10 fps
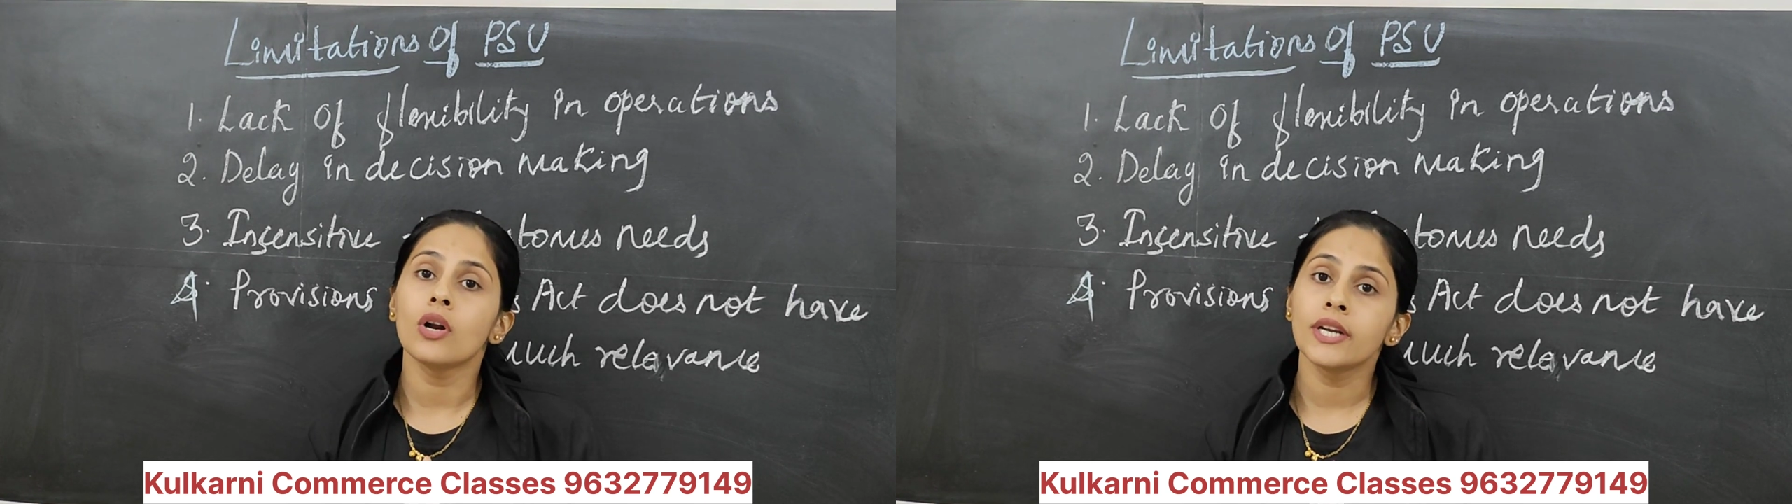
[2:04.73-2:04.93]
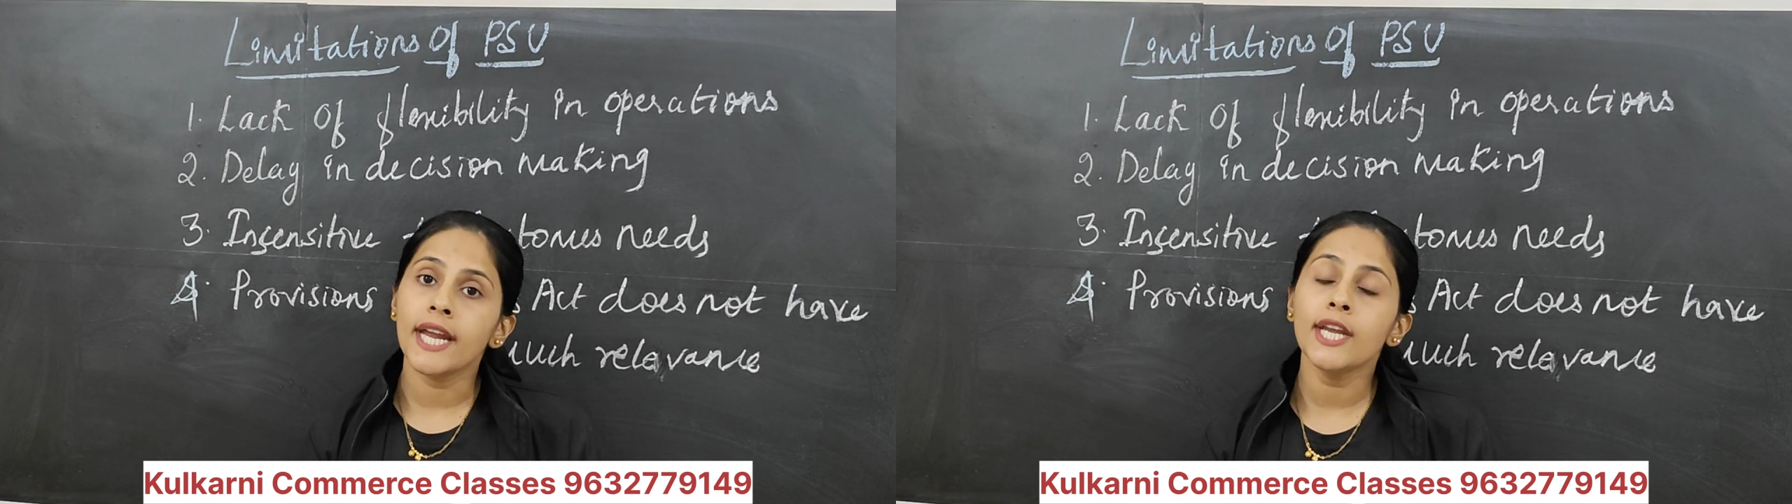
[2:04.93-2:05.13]

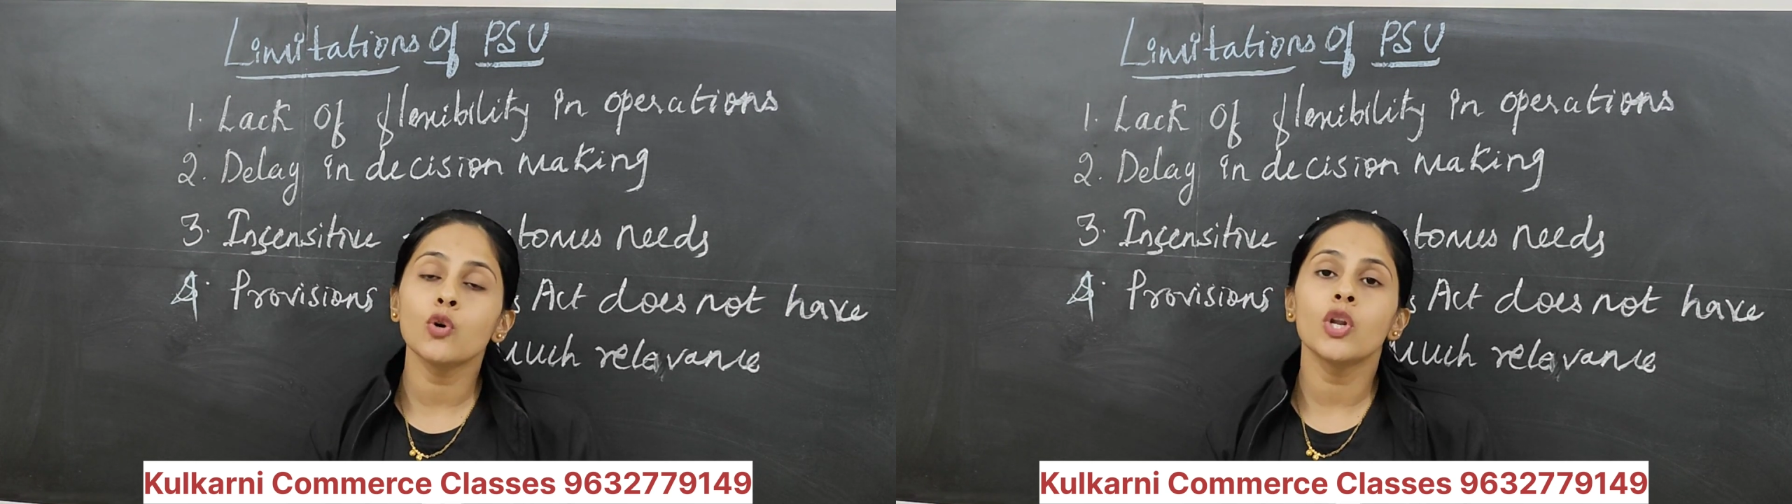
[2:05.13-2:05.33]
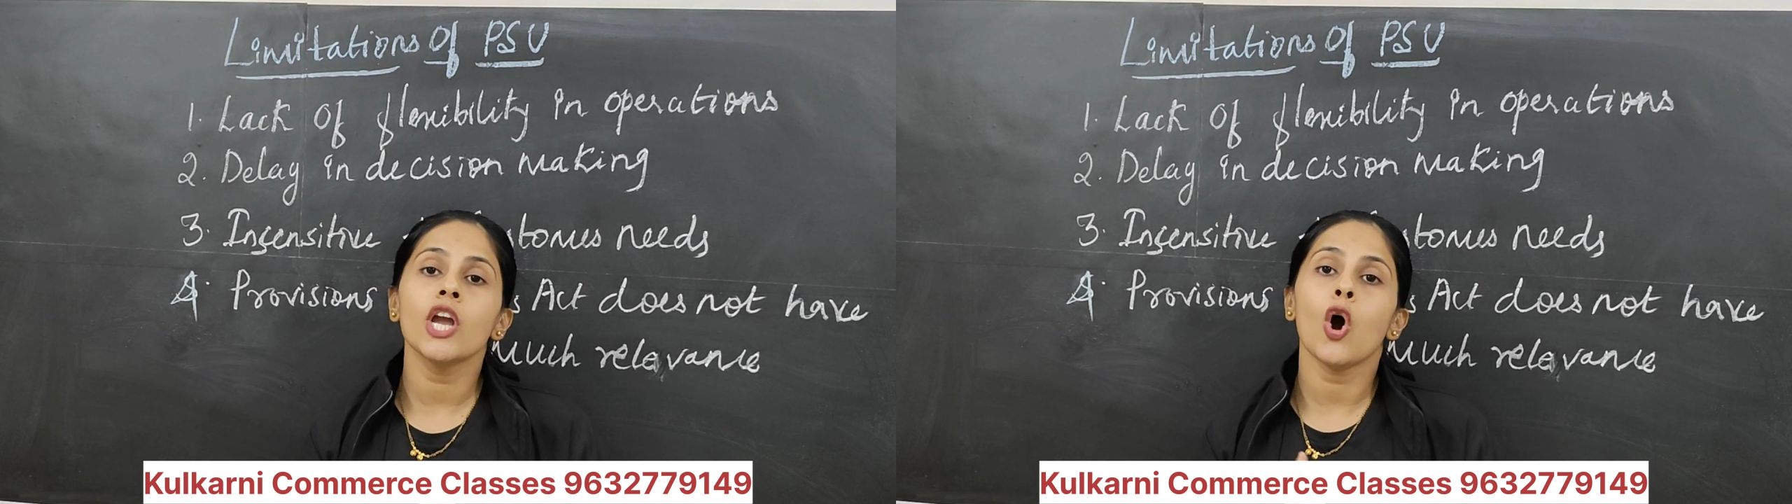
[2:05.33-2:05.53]

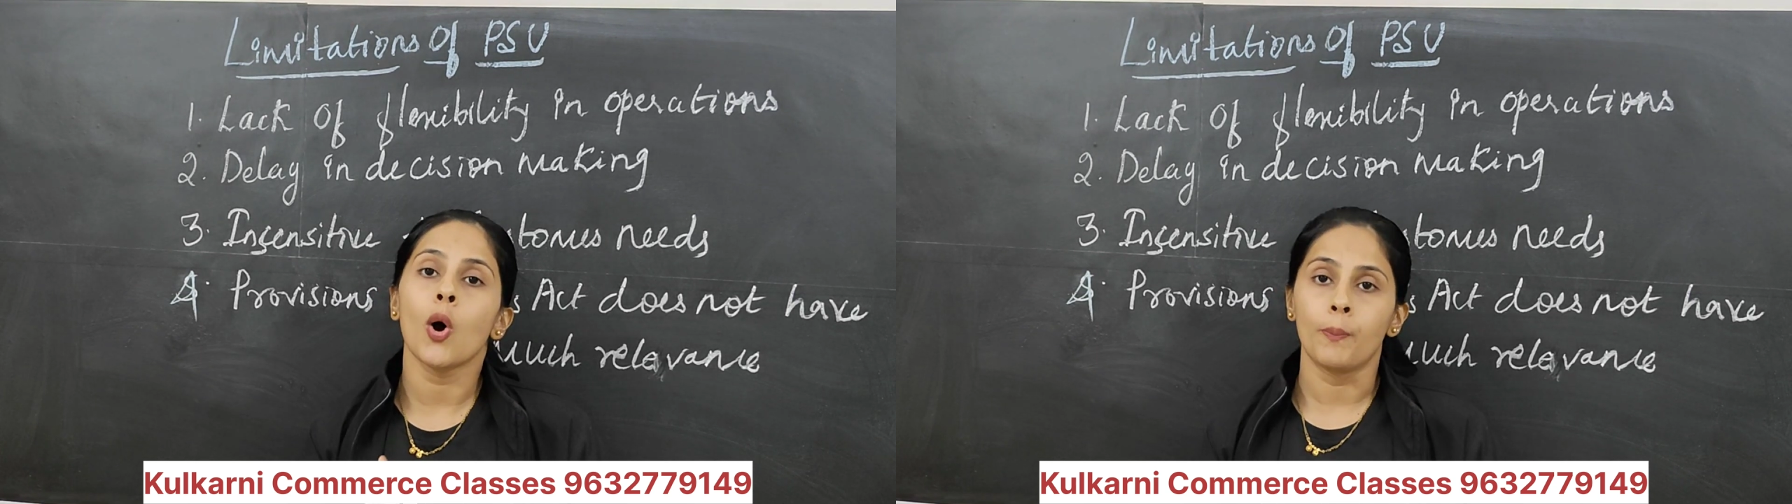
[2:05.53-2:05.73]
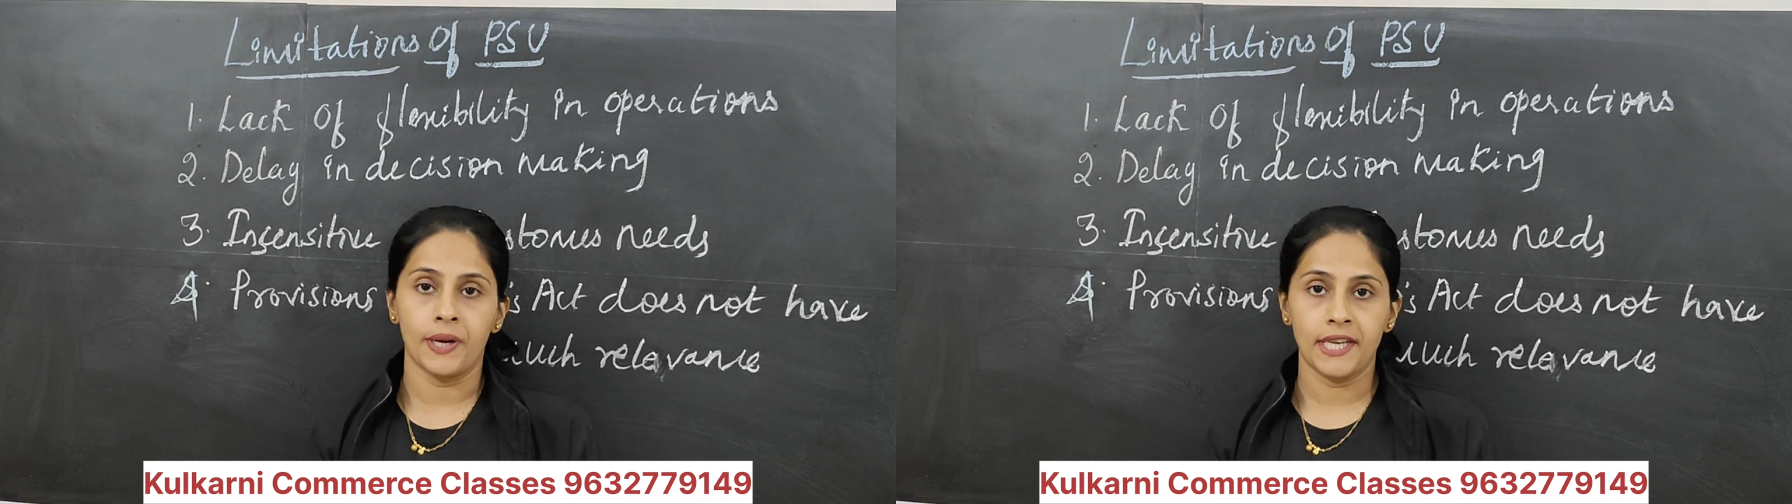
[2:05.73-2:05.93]
day-to-day
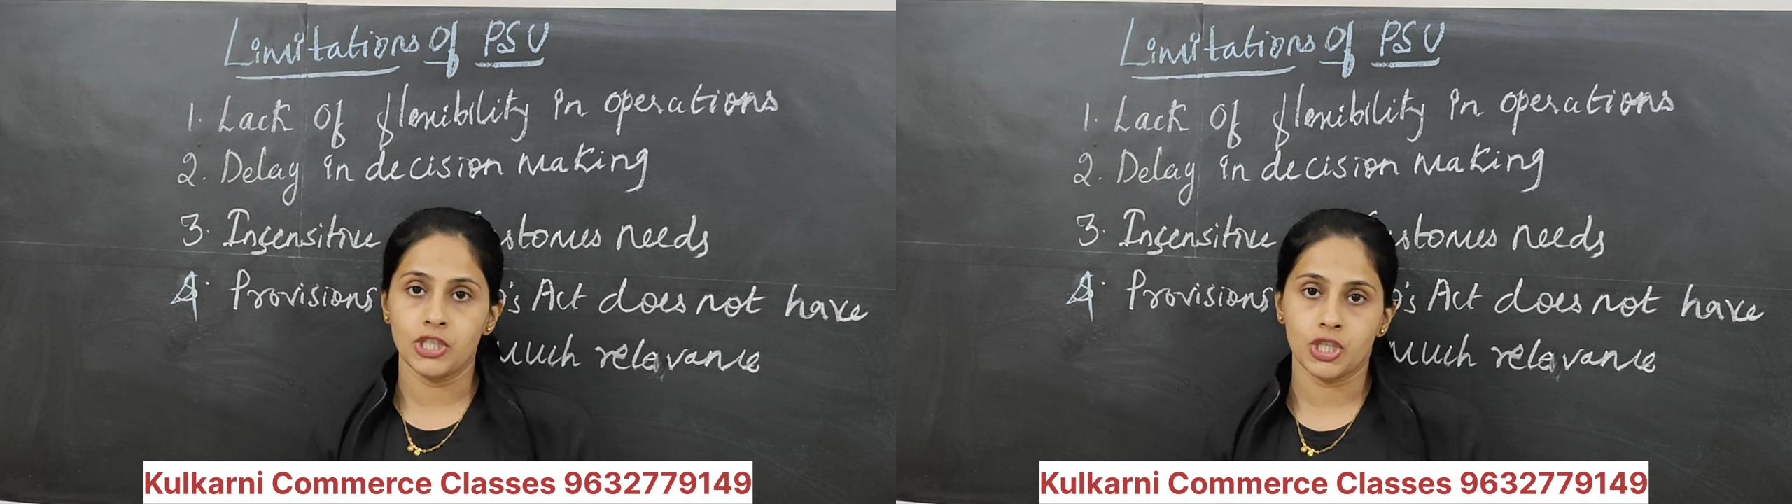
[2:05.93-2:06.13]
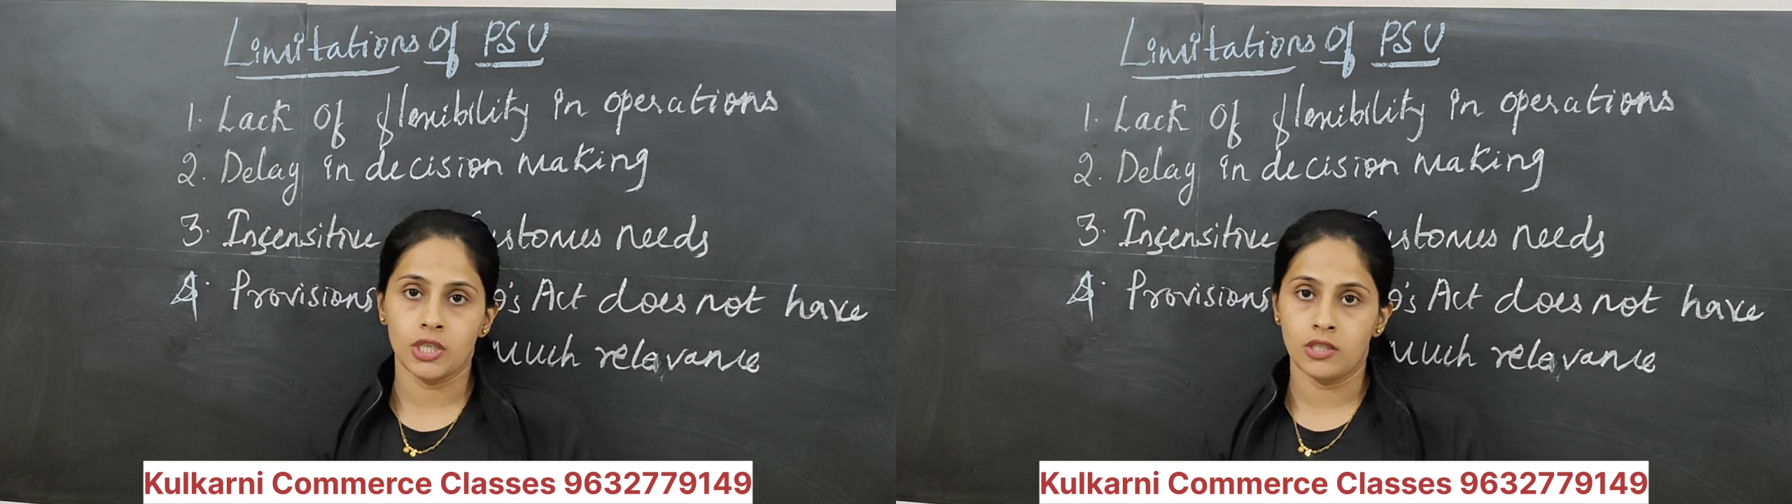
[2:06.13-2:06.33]

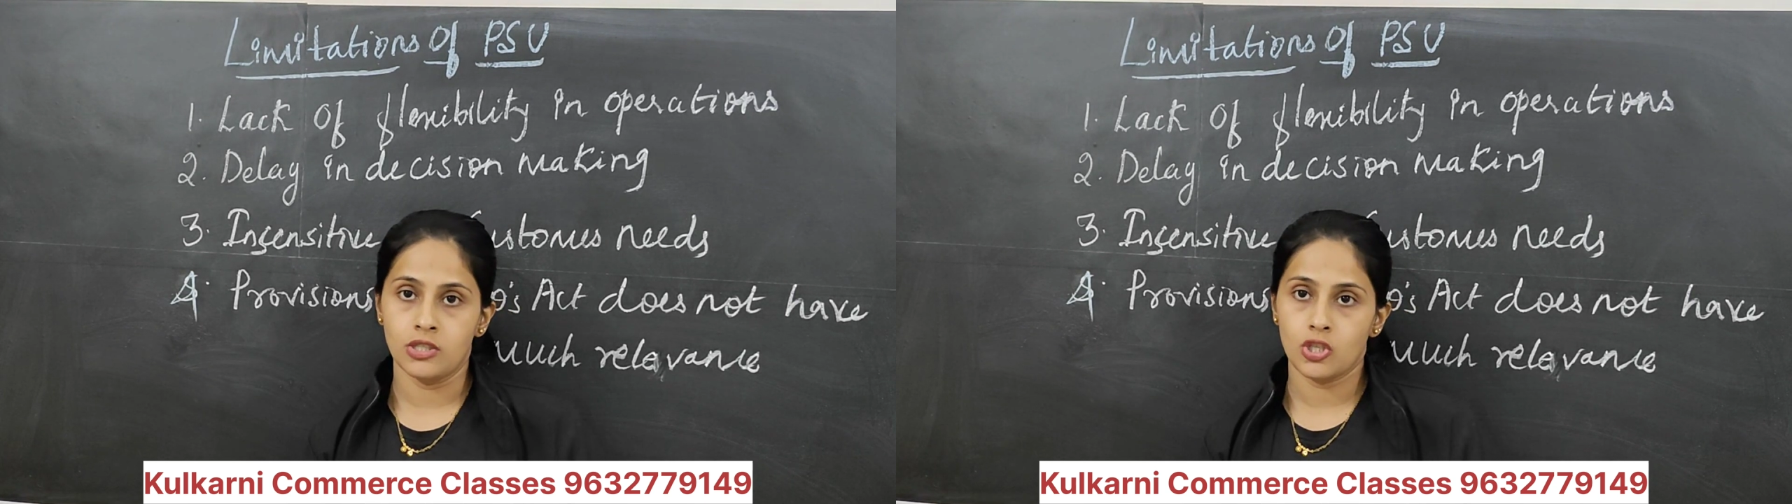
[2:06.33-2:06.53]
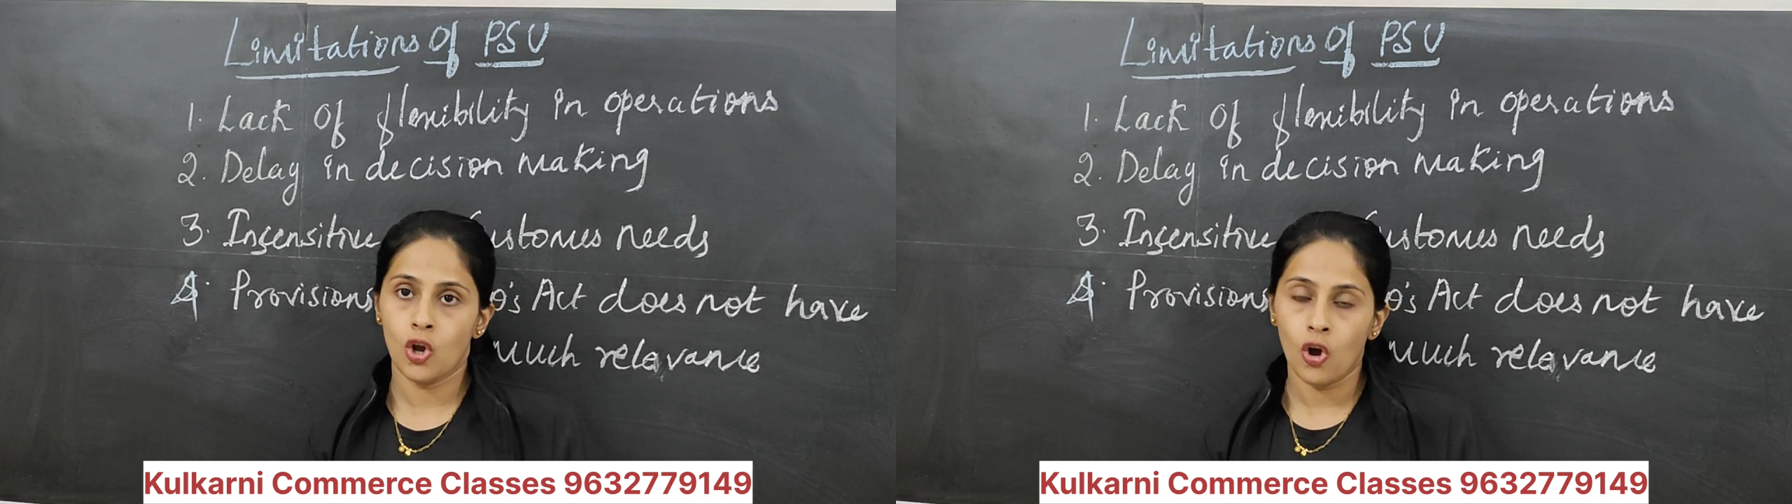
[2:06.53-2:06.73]
operations,